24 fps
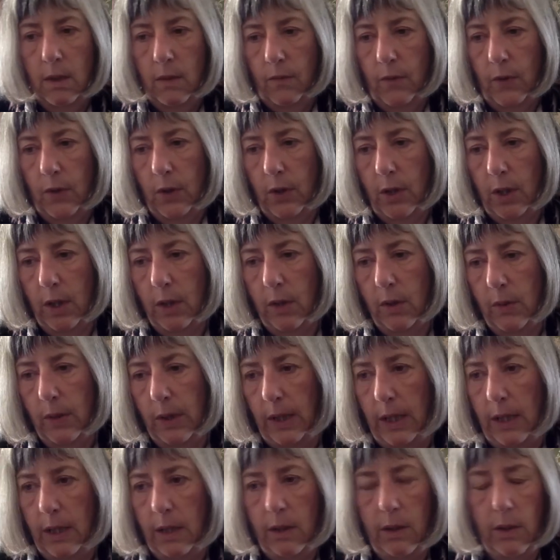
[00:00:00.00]
Virgo
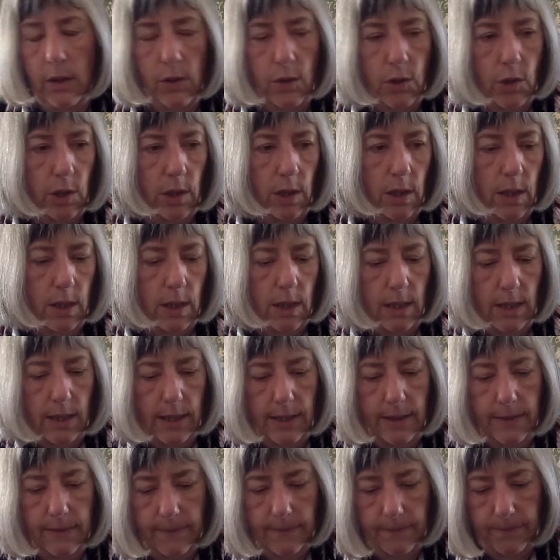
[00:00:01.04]
in
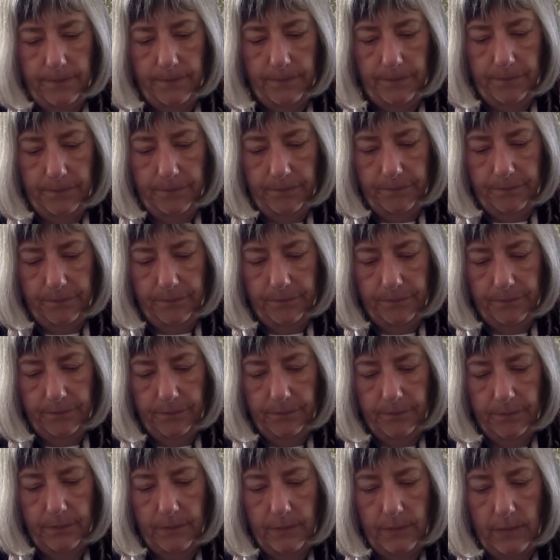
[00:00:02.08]
July.
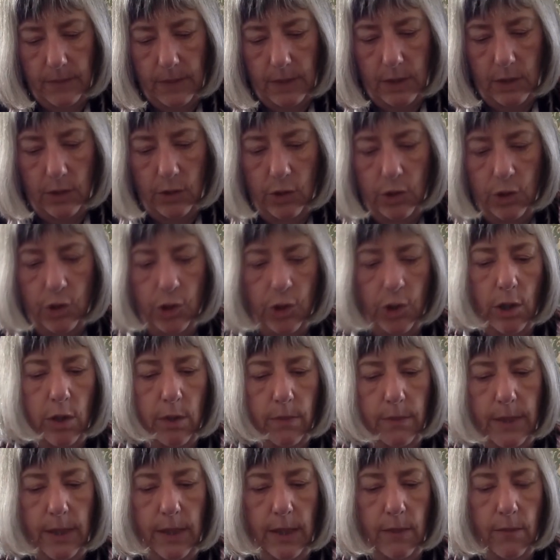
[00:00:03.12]
Can you show
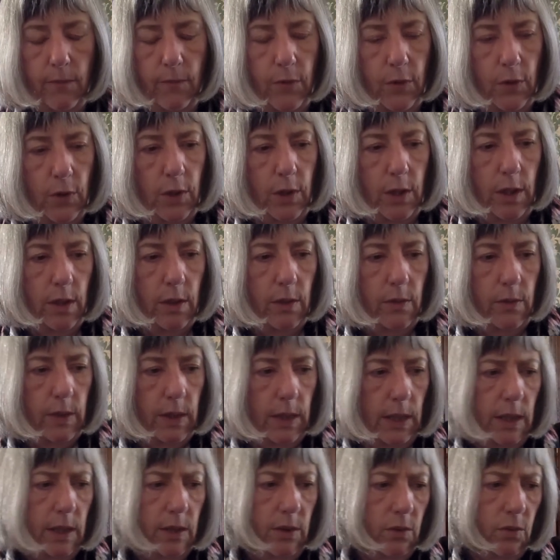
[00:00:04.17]
me Virgo
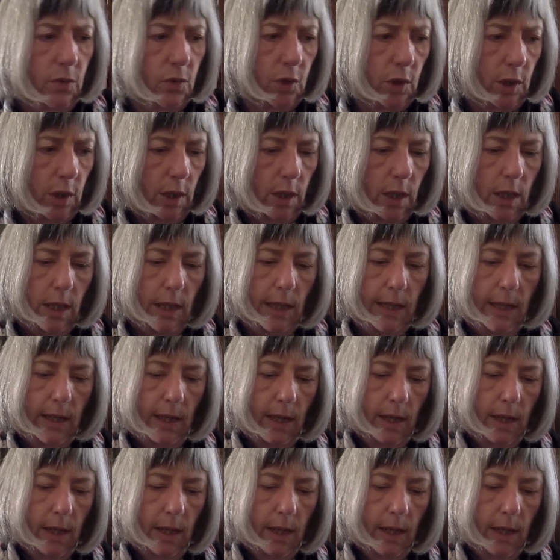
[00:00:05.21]
in July?